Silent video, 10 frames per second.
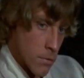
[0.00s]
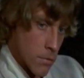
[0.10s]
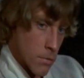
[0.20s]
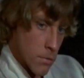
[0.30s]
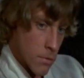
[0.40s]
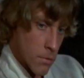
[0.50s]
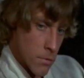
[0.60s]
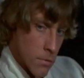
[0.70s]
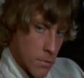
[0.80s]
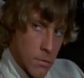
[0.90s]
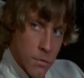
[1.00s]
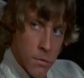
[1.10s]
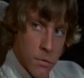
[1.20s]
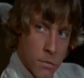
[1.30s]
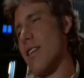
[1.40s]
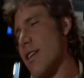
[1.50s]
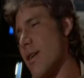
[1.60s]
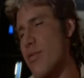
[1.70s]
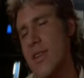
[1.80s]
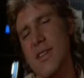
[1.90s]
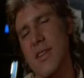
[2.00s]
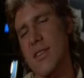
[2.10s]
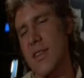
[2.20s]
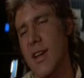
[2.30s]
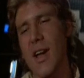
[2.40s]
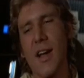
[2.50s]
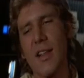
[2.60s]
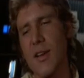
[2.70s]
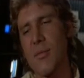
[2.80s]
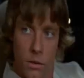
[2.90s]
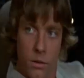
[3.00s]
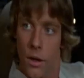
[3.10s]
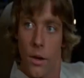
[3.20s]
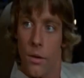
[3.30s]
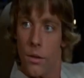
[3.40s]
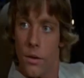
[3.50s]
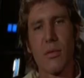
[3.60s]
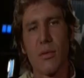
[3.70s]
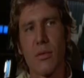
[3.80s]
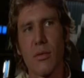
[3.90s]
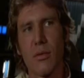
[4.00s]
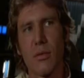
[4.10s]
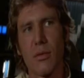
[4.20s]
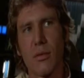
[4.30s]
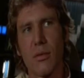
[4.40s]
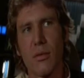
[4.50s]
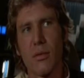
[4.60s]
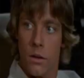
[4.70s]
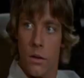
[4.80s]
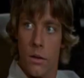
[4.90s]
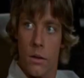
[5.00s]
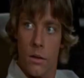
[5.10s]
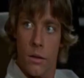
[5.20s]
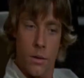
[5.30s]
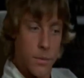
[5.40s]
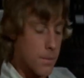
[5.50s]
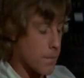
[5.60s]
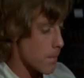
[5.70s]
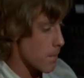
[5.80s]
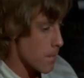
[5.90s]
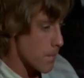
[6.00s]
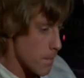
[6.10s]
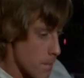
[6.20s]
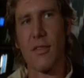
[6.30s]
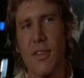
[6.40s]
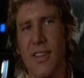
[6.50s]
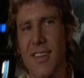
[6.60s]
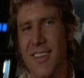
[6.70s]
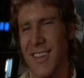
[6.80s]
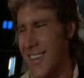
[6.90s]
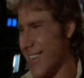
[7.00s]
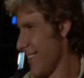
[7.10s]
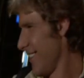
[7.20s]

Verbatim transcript: I don't know. What do you think? Do you think a princess and a guy like me? No. I went on the film saying, I'm going to have an